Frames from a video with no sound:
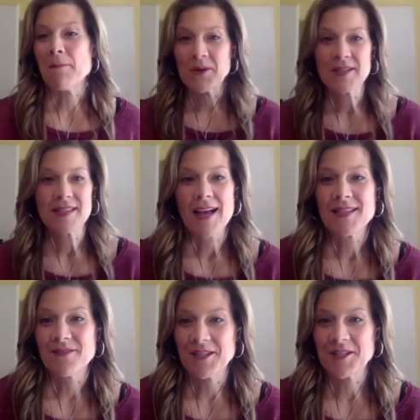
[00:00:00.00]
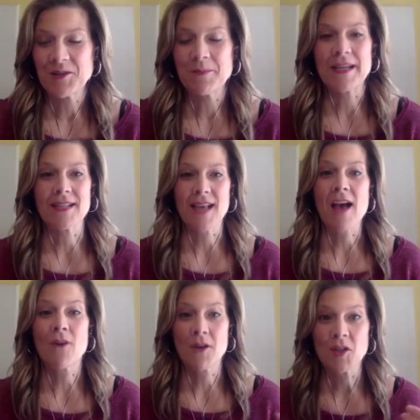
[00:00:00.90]
both sides of it too, because
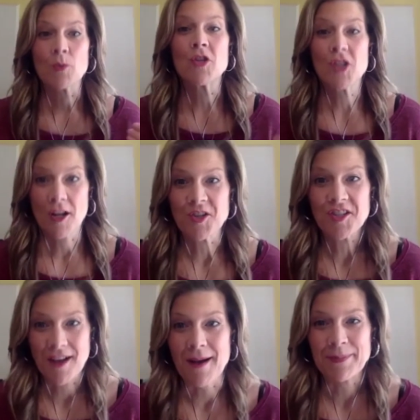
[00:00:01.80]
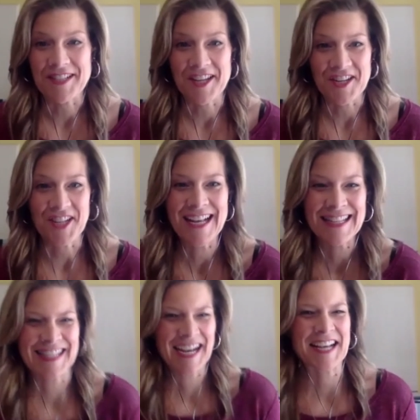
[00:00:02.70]
I've also judged
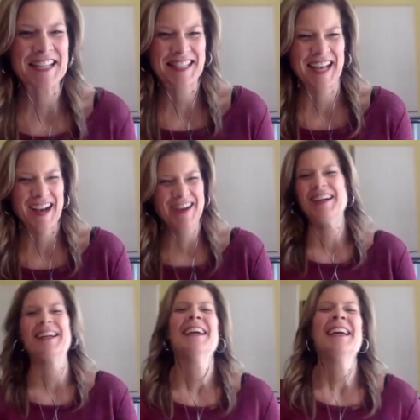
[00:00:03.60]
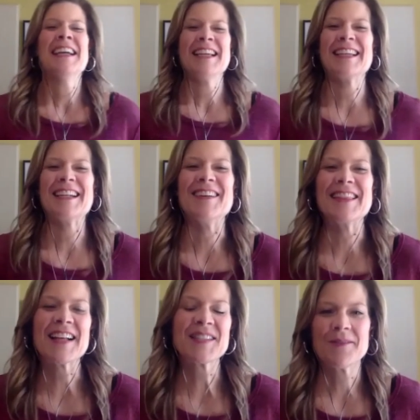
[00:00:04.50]
competitions. So, you know,
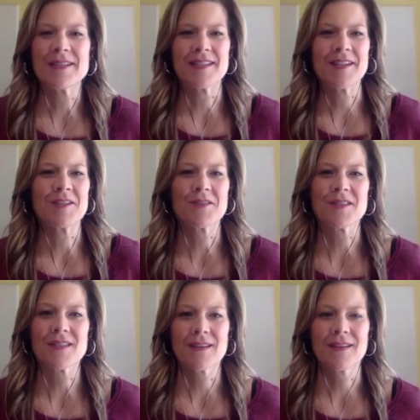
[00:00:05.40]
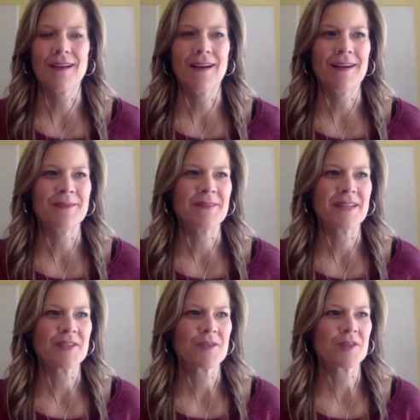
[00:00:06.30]
and that's always an interesting
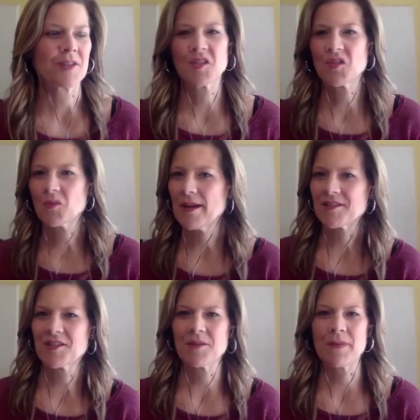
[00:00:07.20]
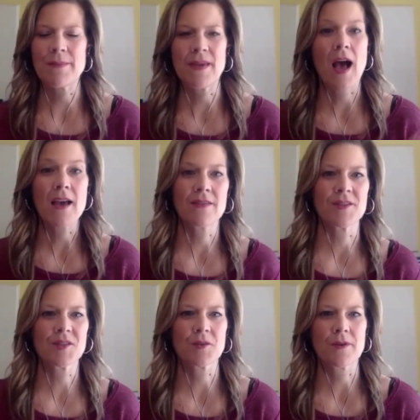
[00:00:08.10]
switch, to be behind the
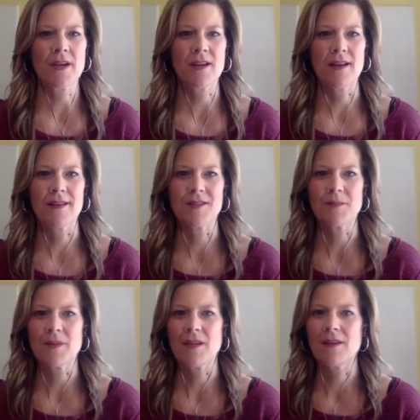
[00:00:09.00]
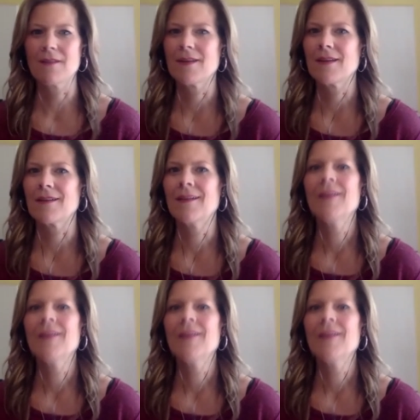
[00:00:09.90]
screen and to be hearing